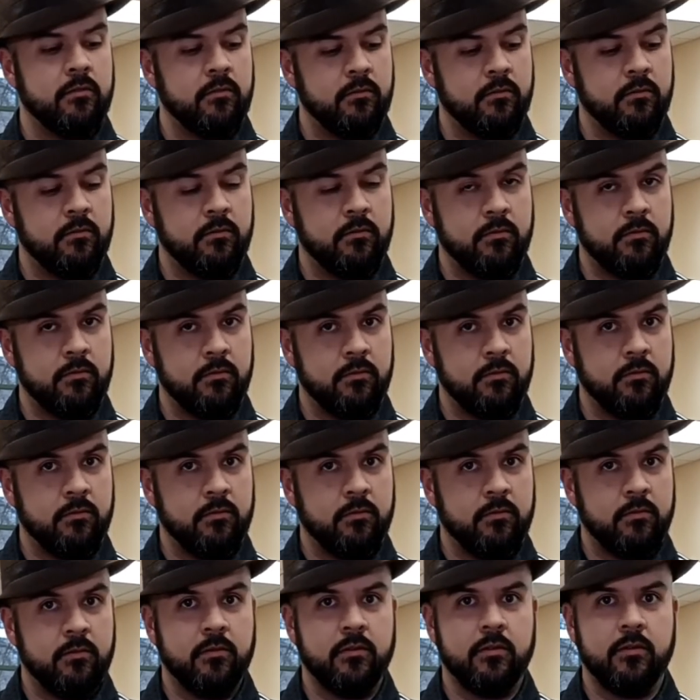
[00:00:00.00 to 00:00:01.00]

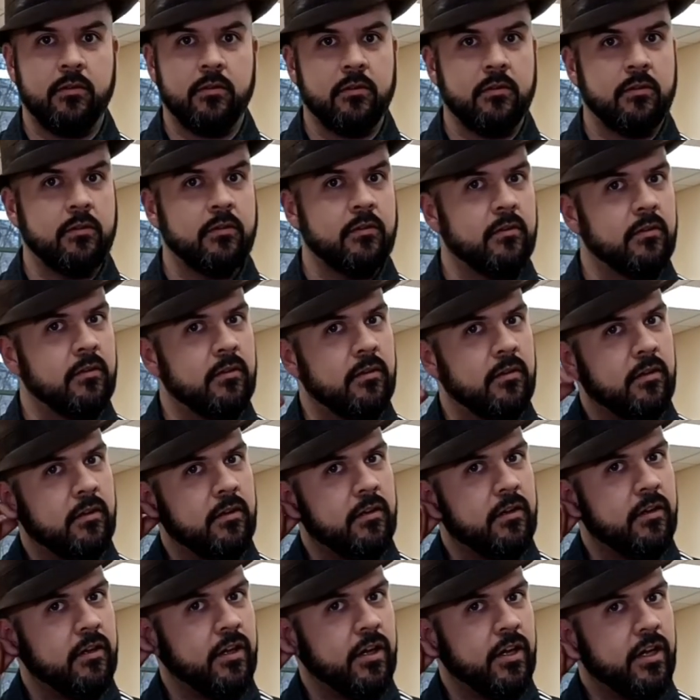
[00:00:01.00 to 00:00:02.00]

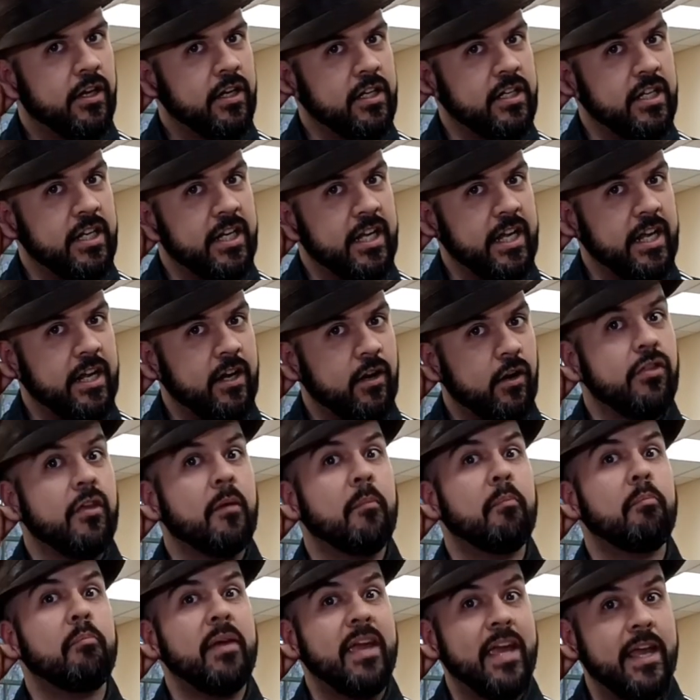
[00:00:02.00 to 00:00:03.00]
do you hear the
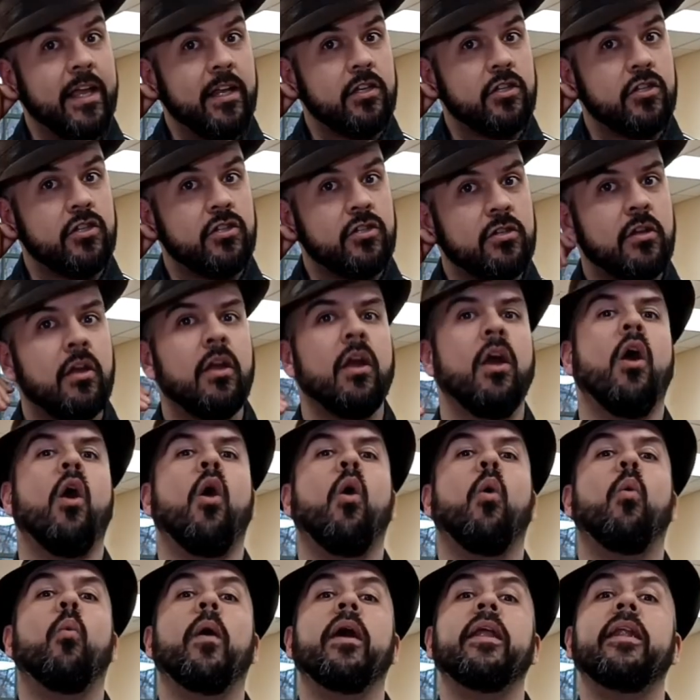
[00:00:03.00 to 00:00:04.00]
pitch
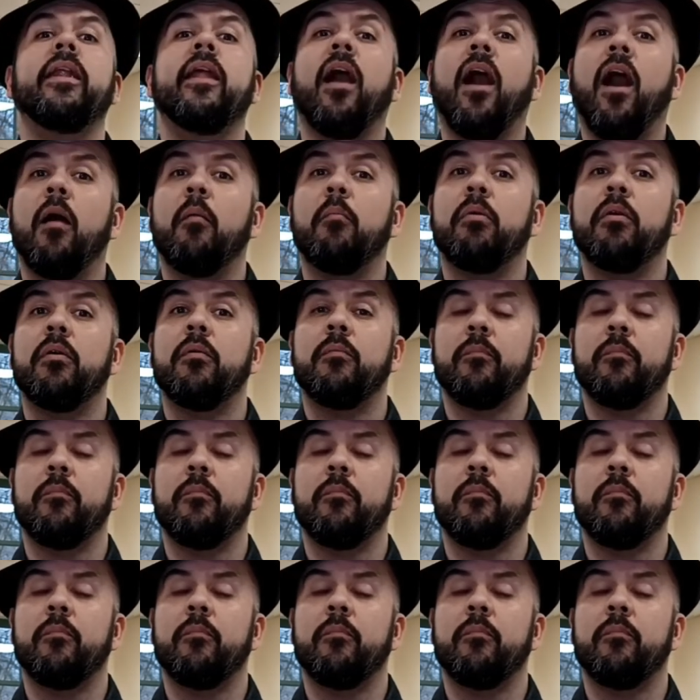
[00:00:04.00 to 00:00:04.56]
went up?